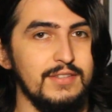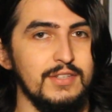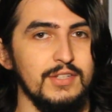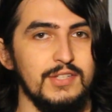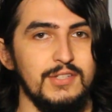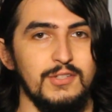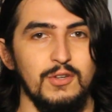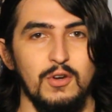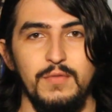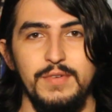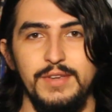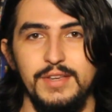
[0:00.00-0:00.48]

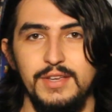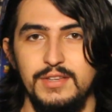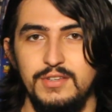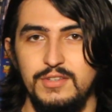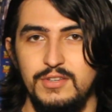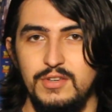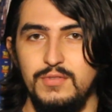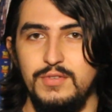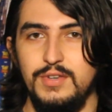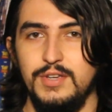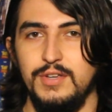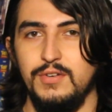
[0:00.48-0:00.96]
Soviet
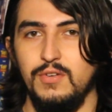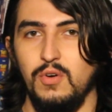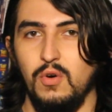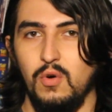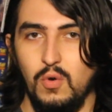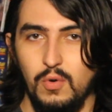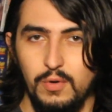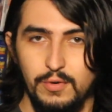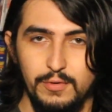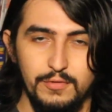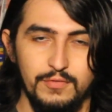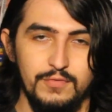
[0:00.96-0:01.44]
Union
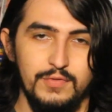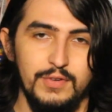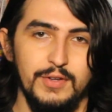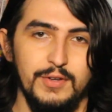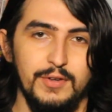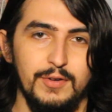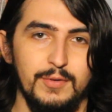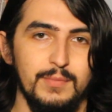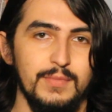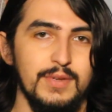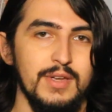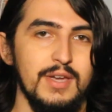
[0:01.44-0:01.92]
horror
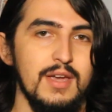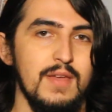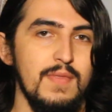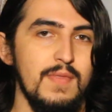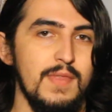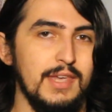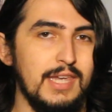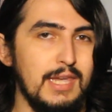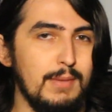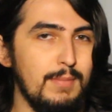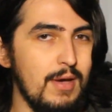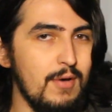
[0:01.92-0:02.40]
film
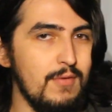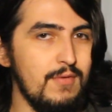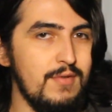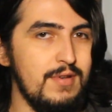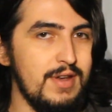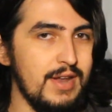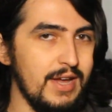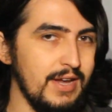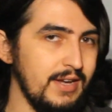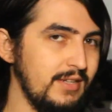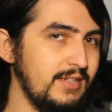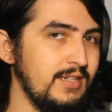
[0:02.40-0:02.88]
that came out
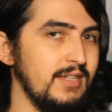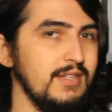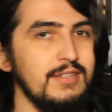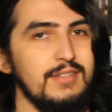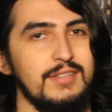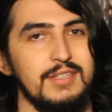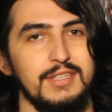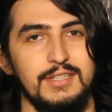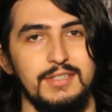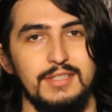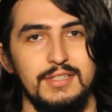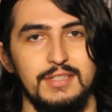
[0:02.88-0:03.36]
in
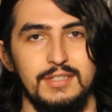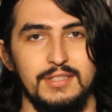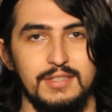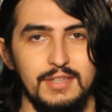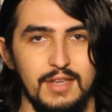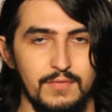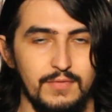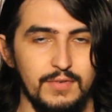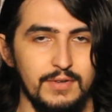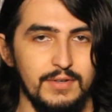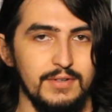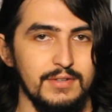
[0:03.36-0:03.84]

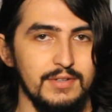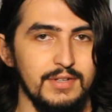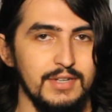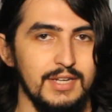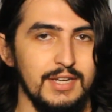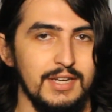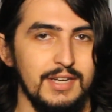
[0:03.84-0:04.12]
1967.